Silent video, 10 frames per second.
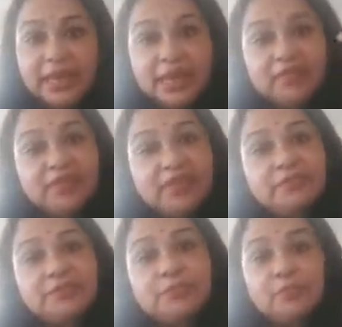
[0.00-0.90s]
If there
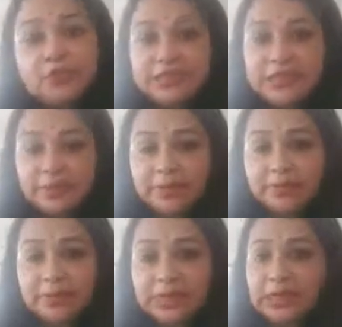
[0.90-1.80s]
is more
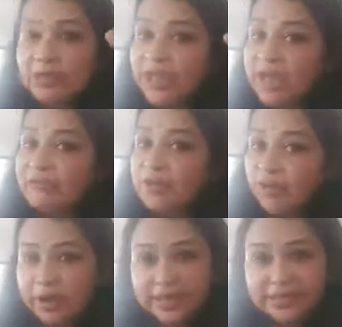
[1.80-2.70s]
sebum, you'll have an
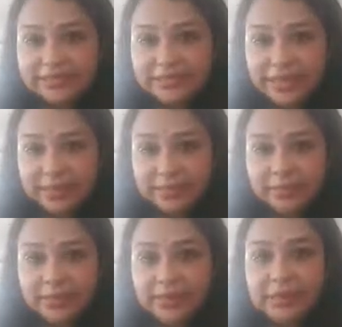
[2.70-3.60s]
oily scalp.
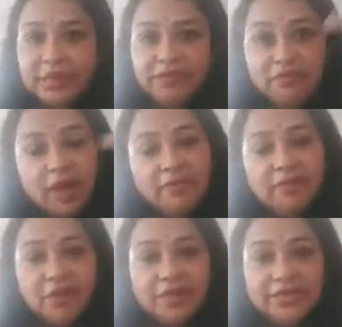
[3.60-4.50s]
If you have
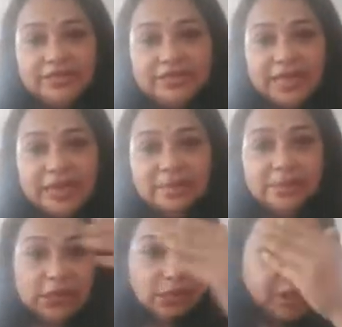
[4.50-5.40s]
an oily scalp,
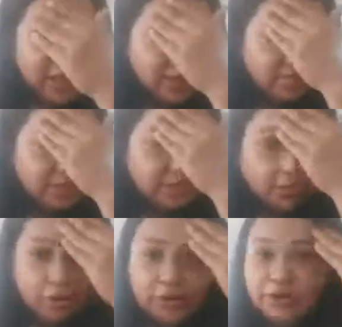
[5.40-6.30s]
you'll have a
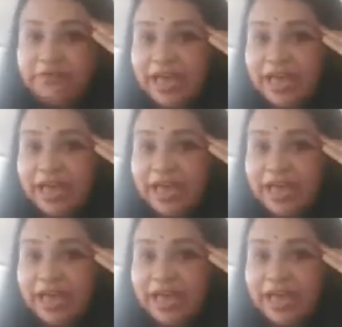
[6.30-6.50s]
lot of